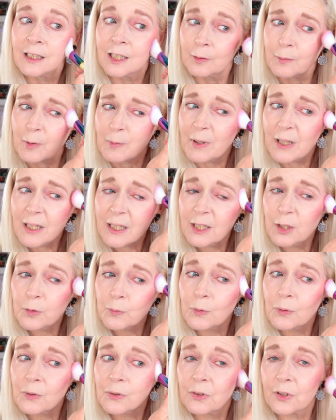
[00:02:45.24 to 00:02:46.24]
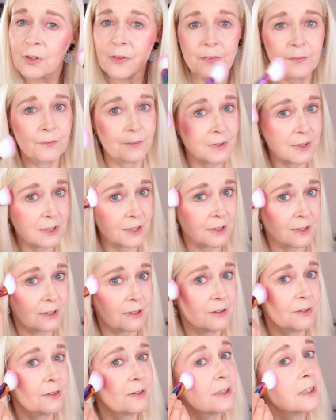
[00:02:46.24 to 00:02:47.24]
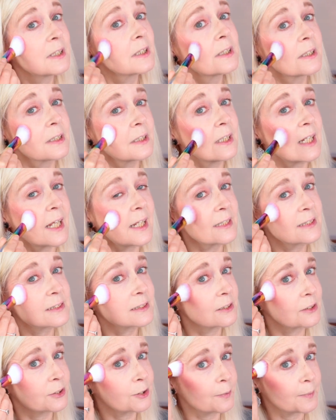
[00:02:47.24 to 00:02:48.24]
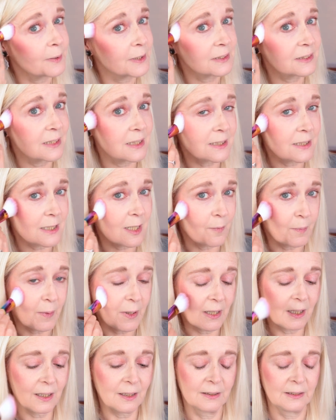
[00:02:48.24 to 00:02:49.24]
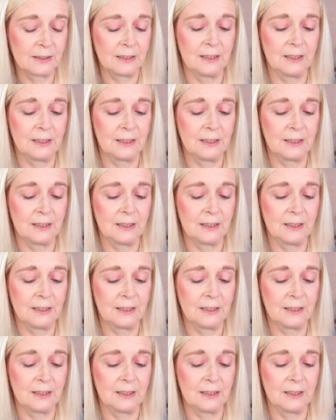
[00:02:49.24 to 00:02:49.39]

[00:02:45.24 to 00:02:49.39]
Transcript: We were going to walk to the lakes, the shopping centre, but